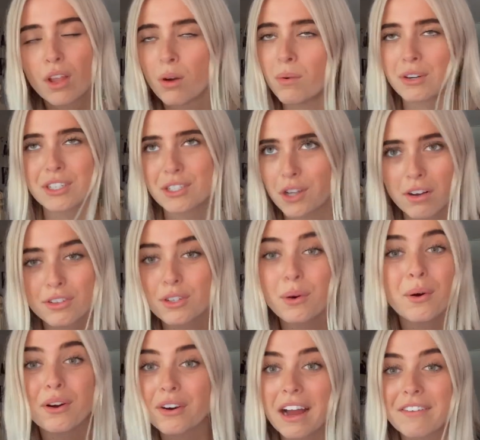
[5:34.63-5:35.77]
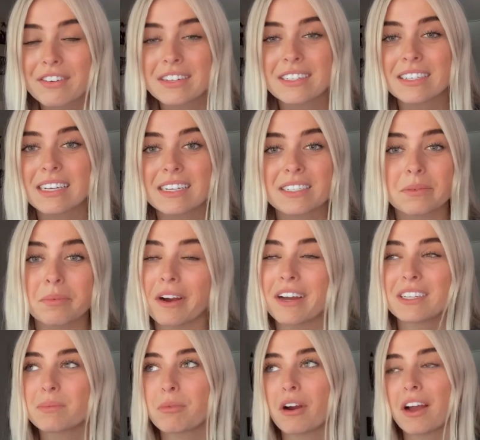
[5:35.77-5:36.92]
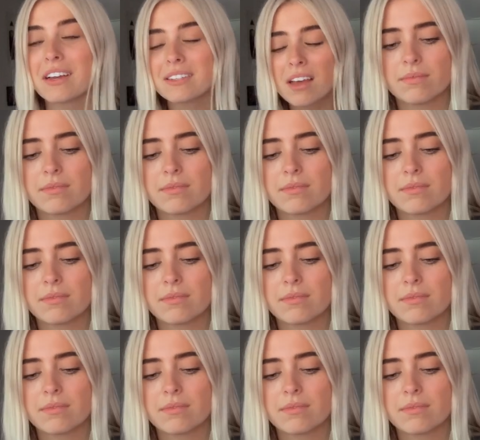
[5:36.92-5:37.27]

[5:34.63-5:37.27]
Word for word: which is also a graphic tee surprise surprise.